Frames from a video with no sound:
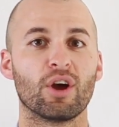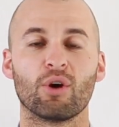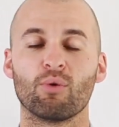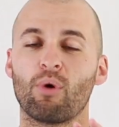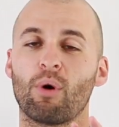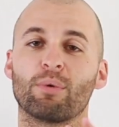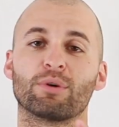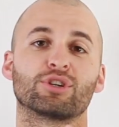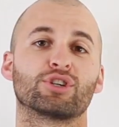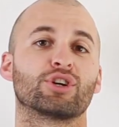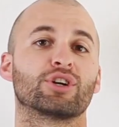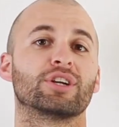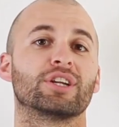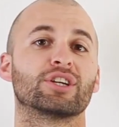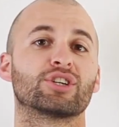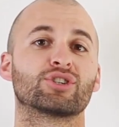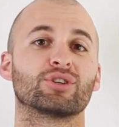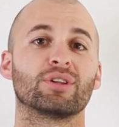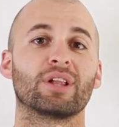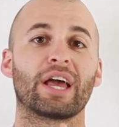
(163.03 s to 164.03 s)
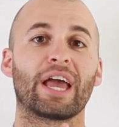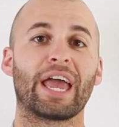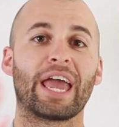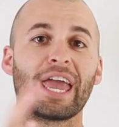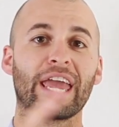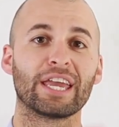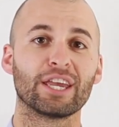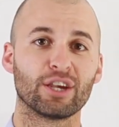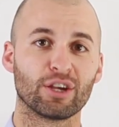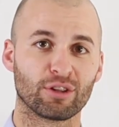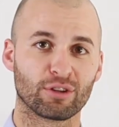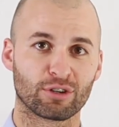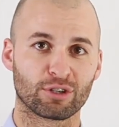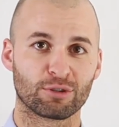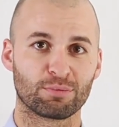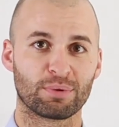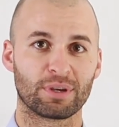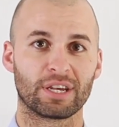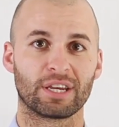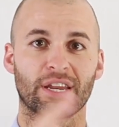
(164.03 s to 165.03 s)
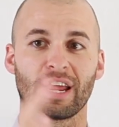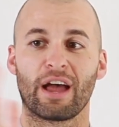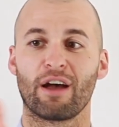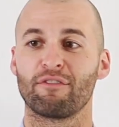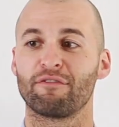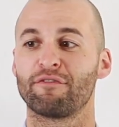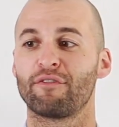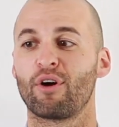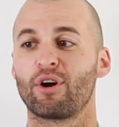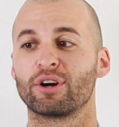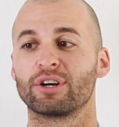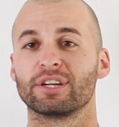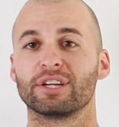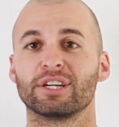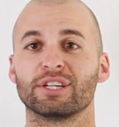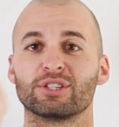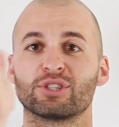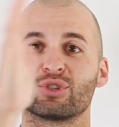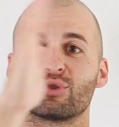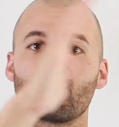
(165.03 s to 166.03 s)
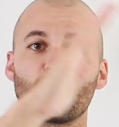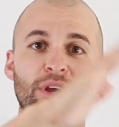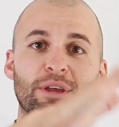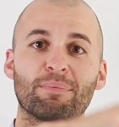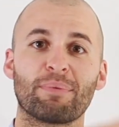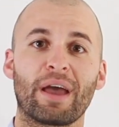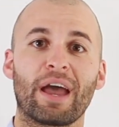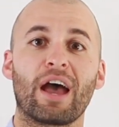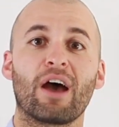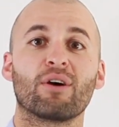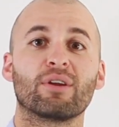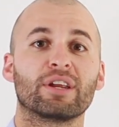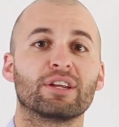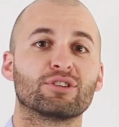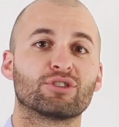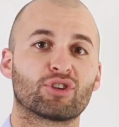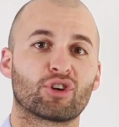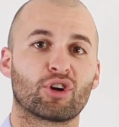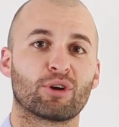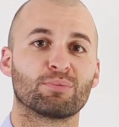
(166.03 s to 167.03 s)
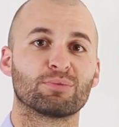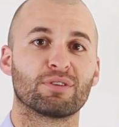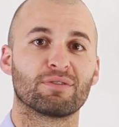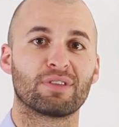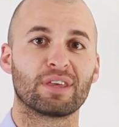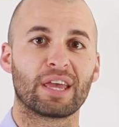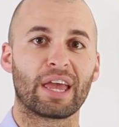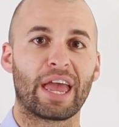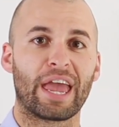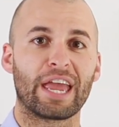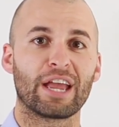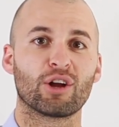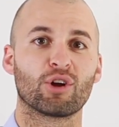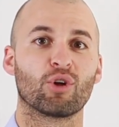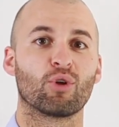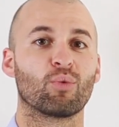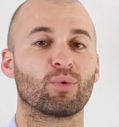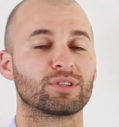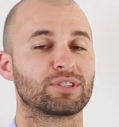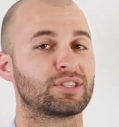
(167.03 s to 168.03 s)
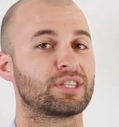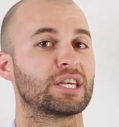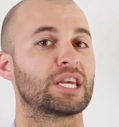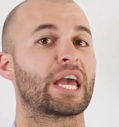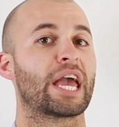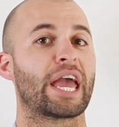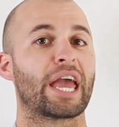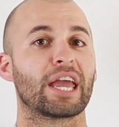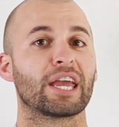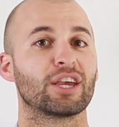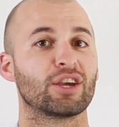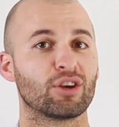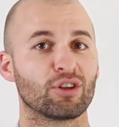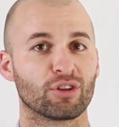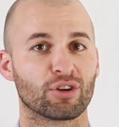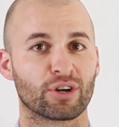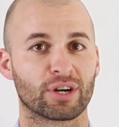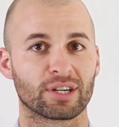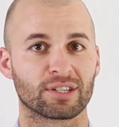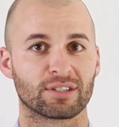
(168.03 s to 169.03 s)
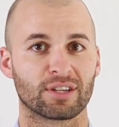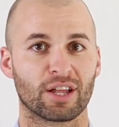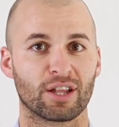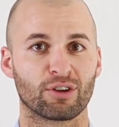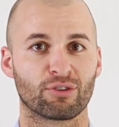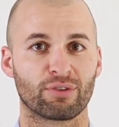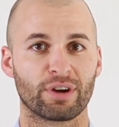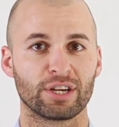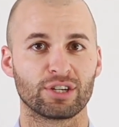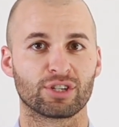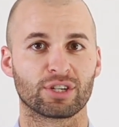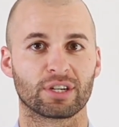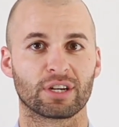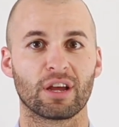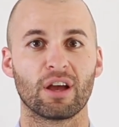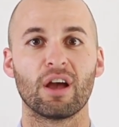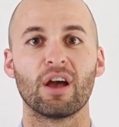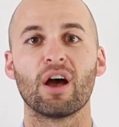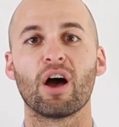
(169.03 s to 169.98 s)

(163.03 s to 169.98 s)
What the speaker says: What was your initial angular speed? How far did it sweep out in terms of the angle? What's the angular acceleration?